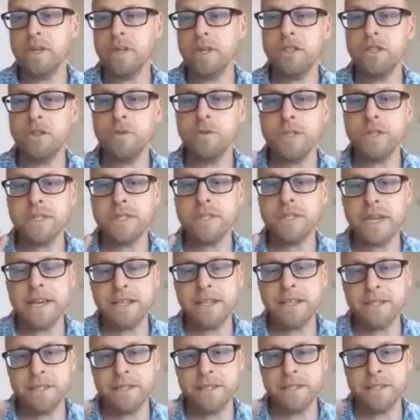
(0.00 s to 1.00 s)
to
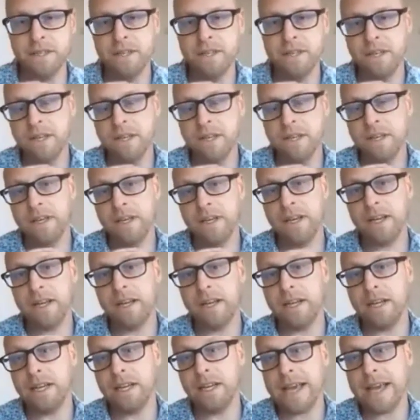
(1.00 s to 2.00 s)
assess
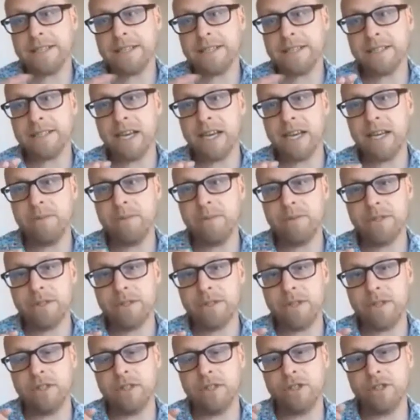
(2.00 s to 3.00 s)
landscapes
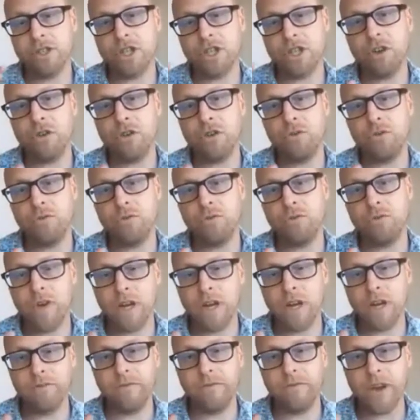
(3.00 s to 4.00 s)
that show
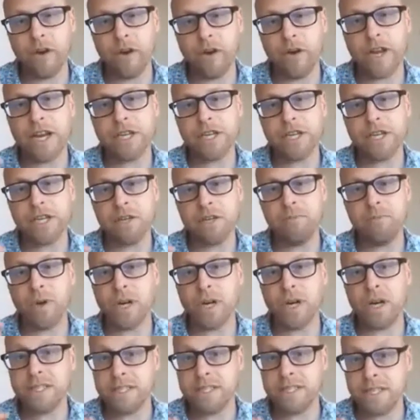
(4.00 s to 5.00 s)
variation
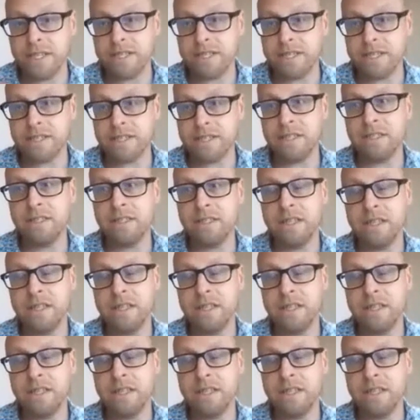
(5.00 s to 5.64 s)
by season